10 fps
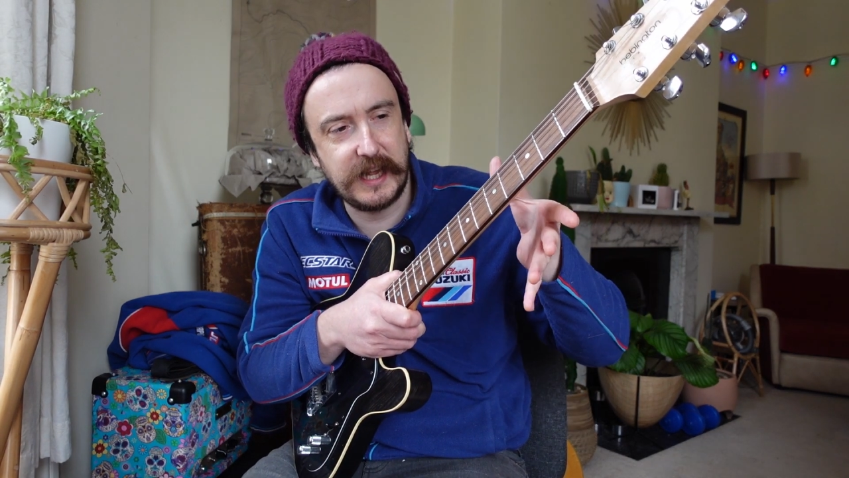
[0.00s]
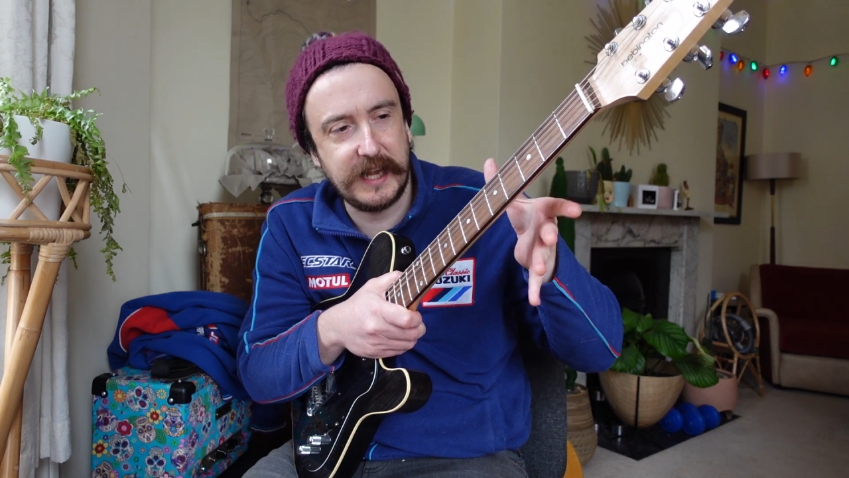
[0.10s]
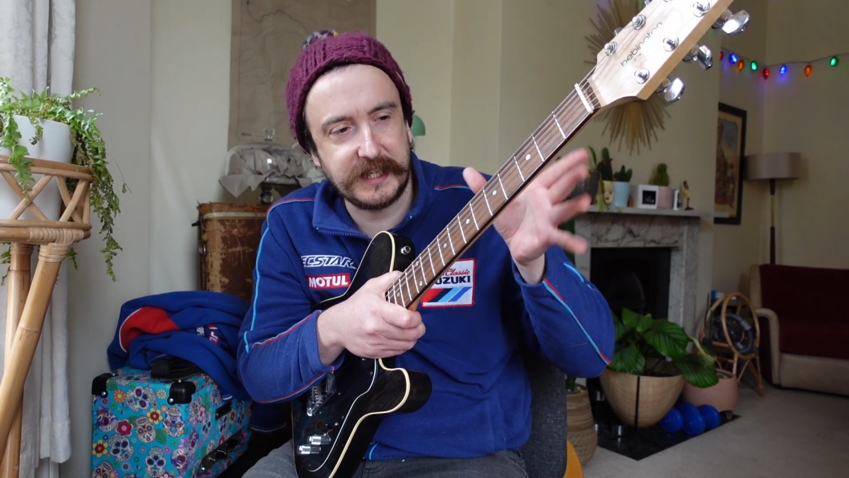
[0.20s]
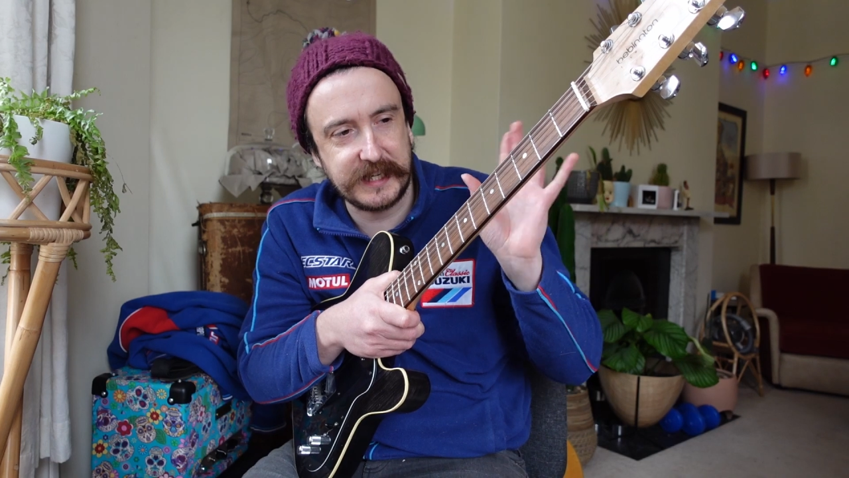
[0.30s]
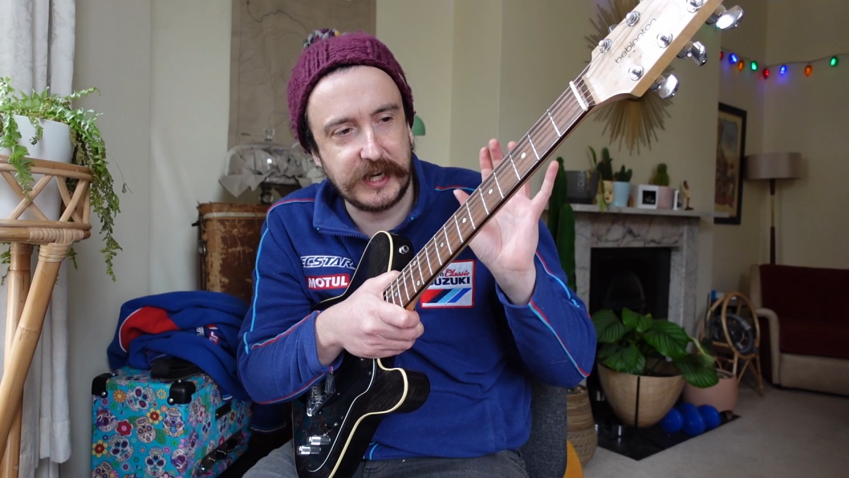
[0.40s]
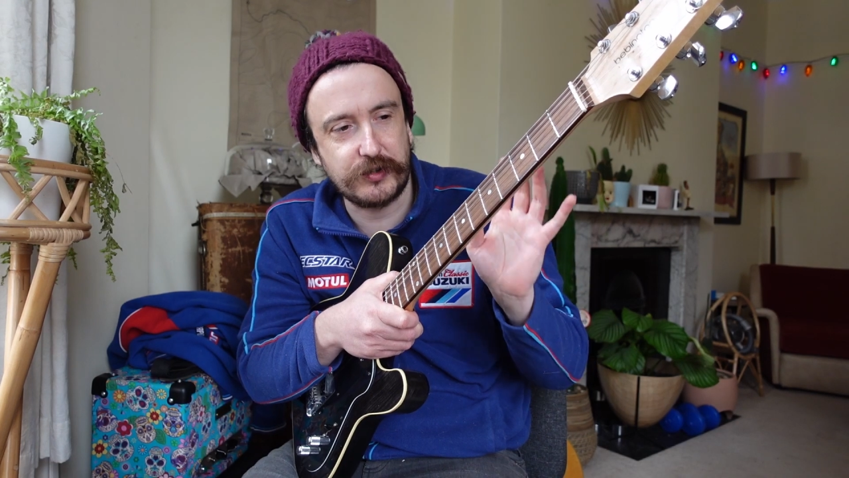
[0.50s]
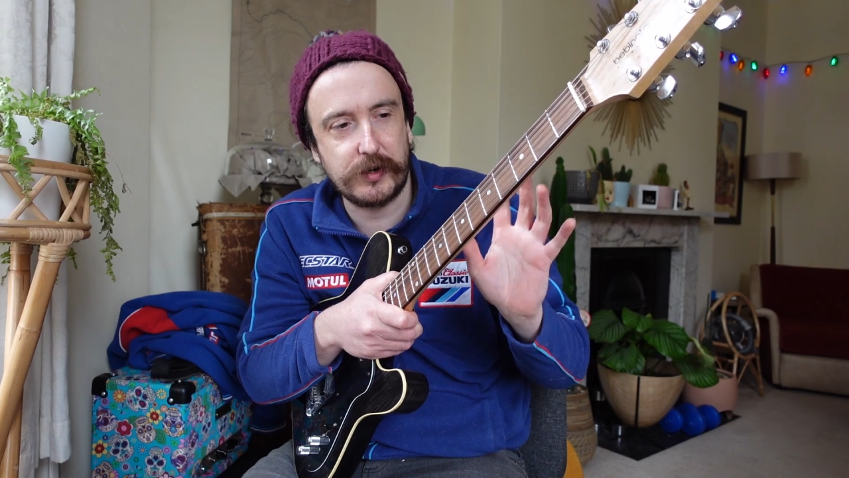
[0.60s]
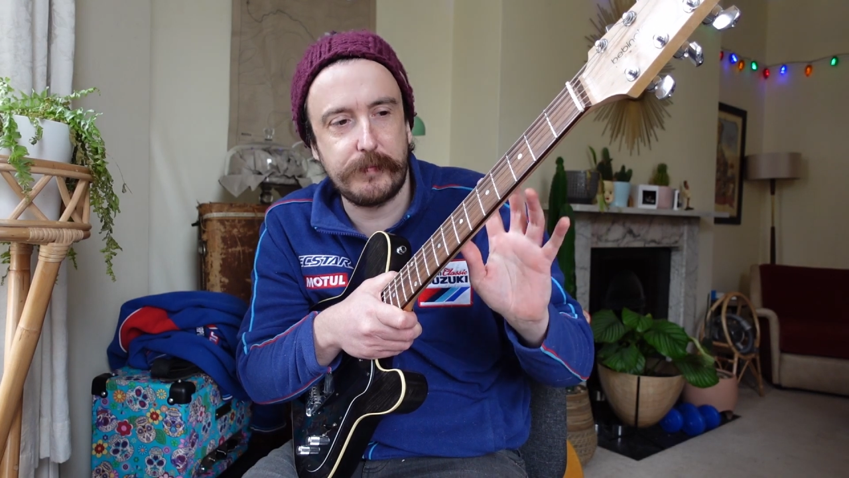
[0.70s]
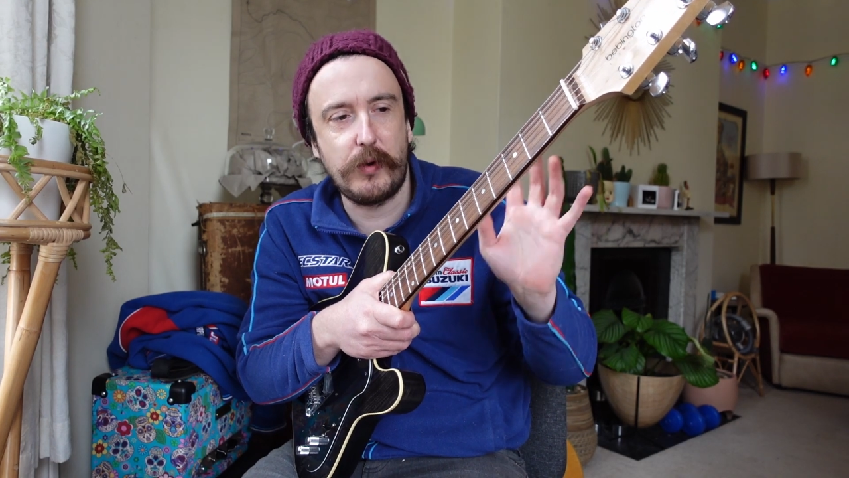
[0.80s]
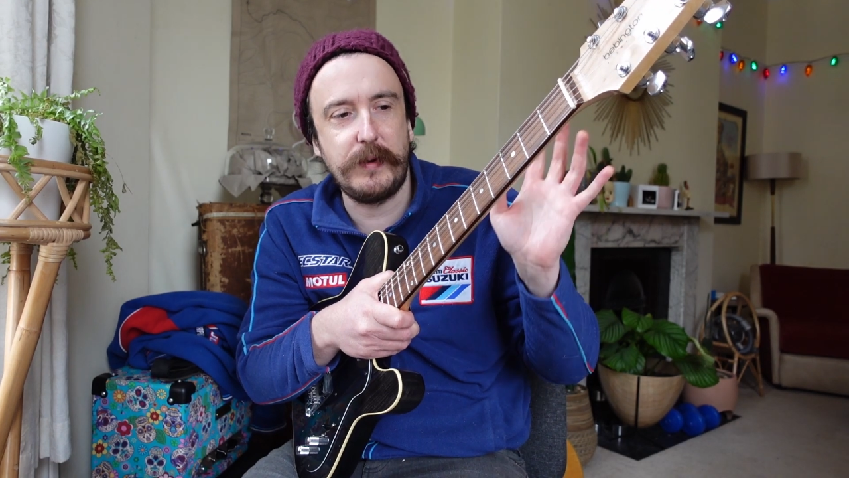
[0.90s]

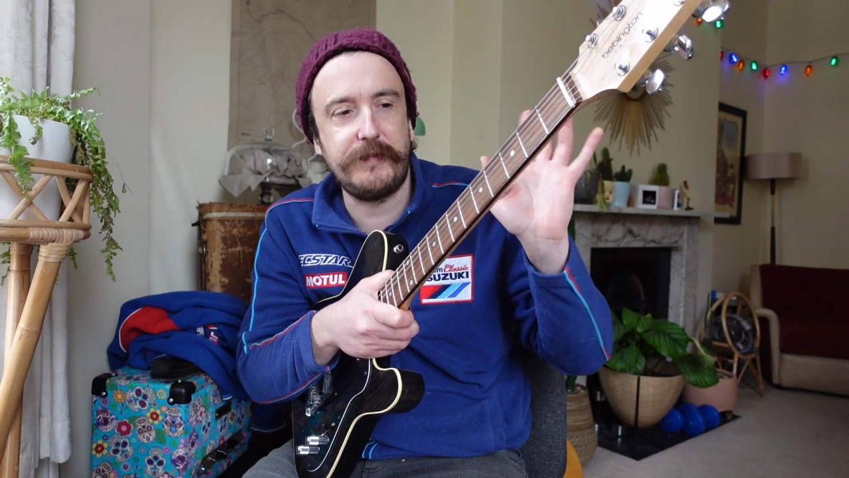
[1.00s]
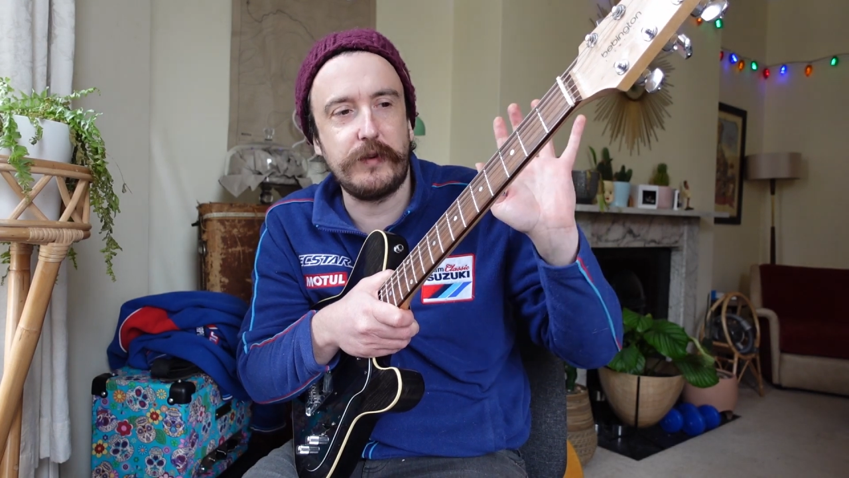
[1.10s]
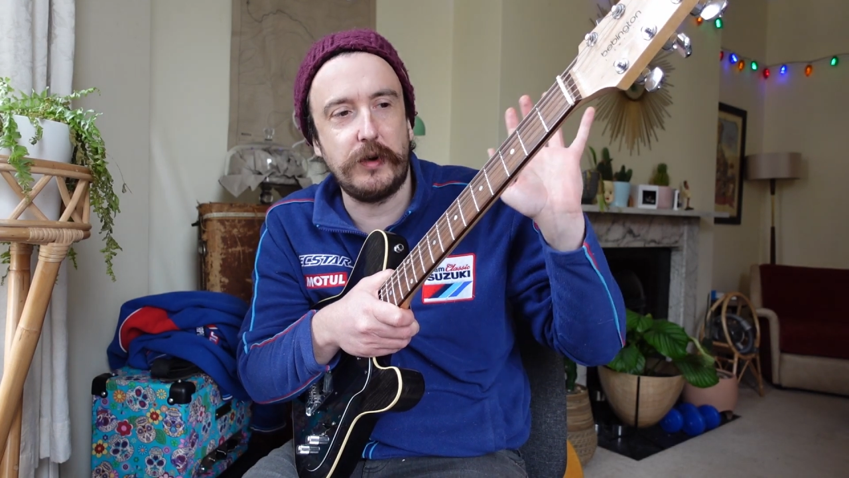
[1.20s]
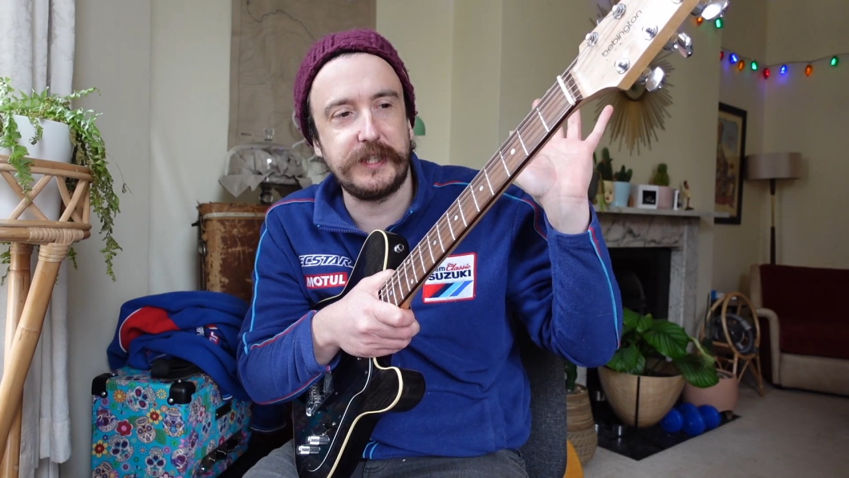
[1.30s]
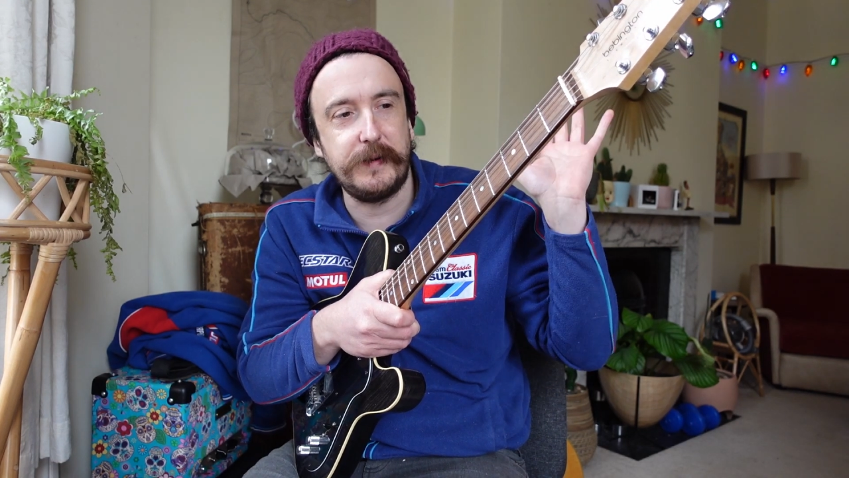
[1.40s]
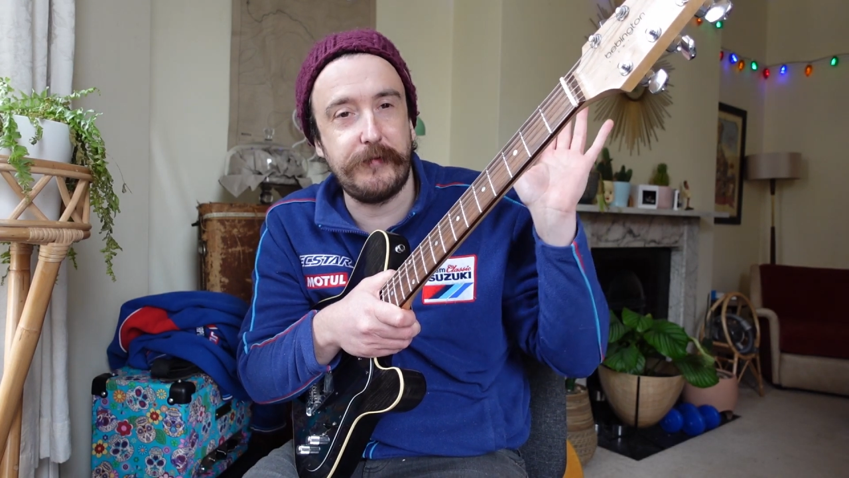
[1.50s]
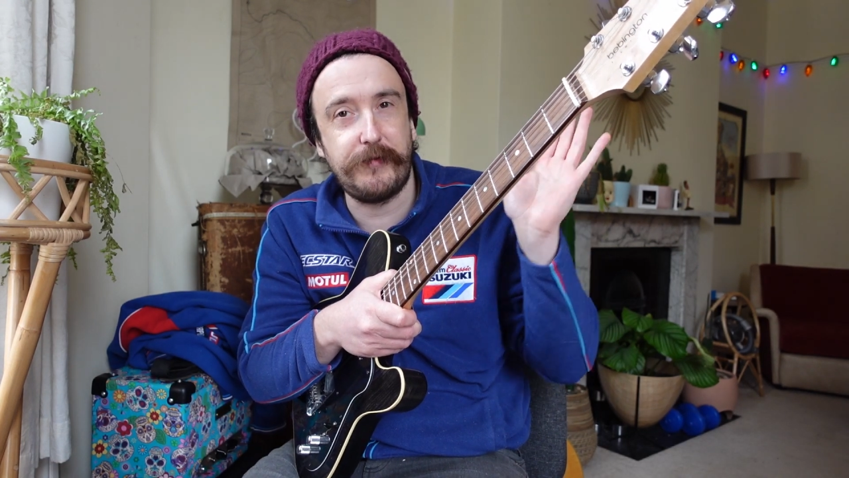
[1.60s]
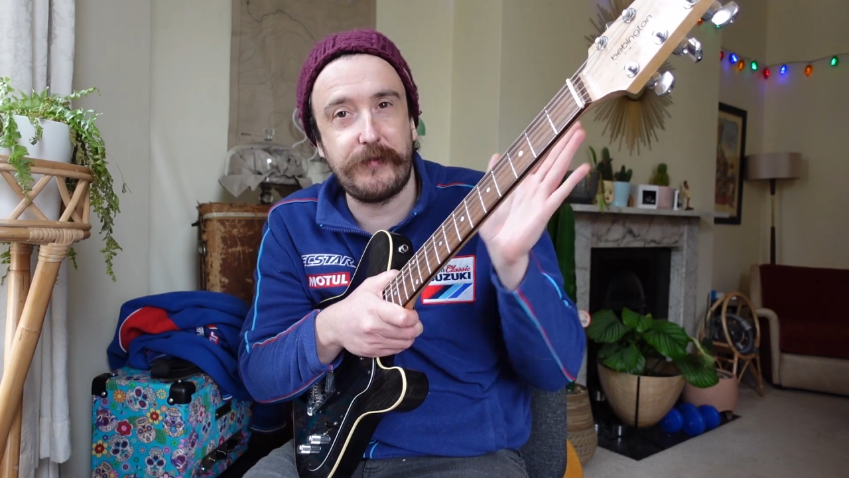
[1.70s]
etc., but we've got some